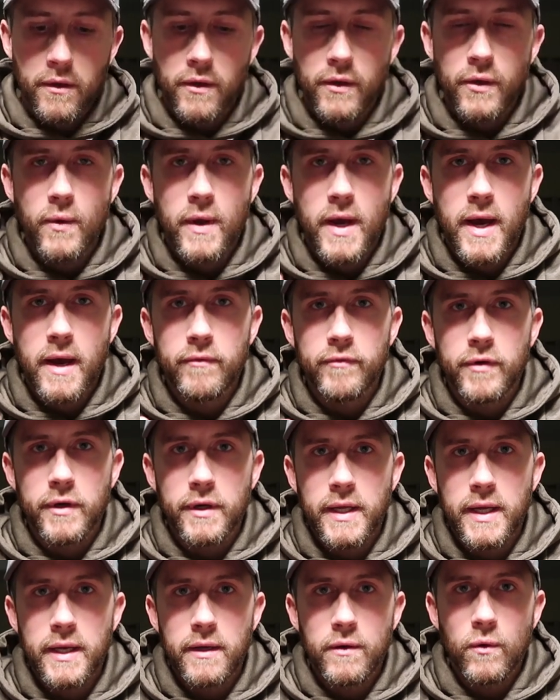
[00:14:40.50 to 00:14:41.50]
you have your
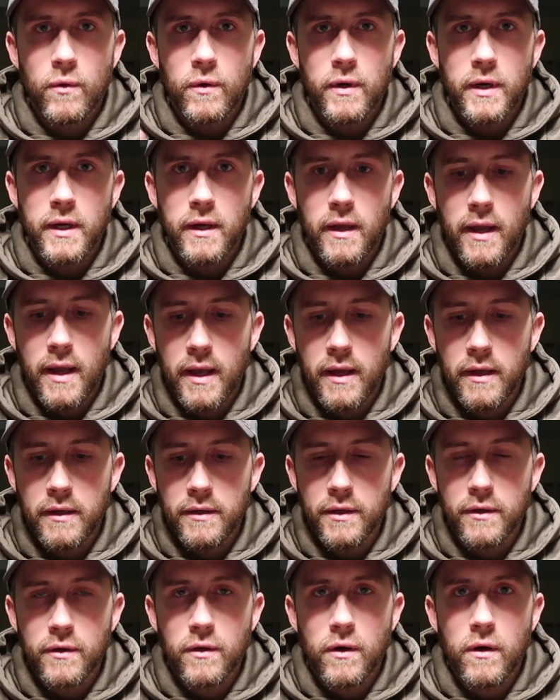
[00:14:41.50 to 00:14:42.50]
decoy and
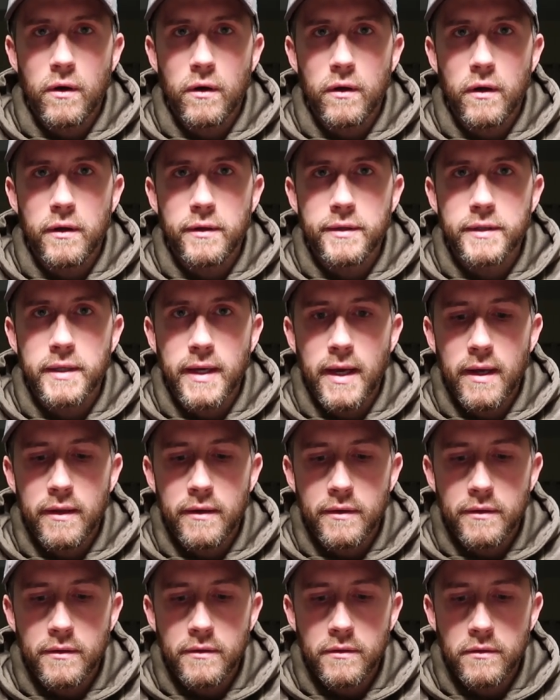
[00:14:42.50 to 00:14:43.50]
your call all
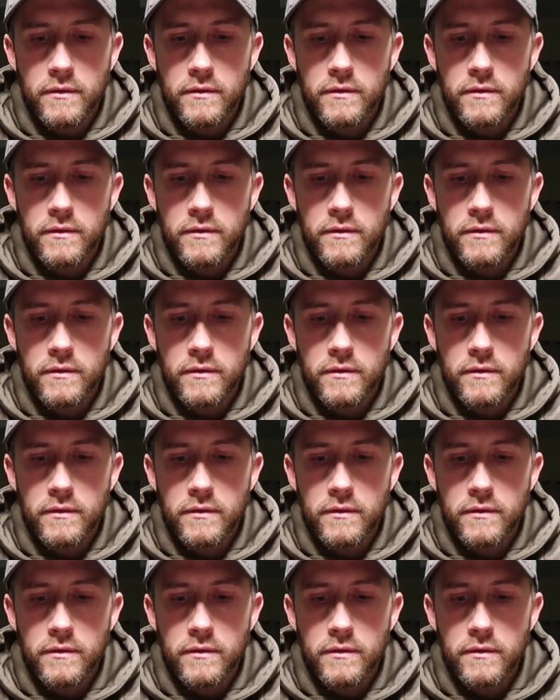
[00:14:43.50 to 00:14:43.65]
together.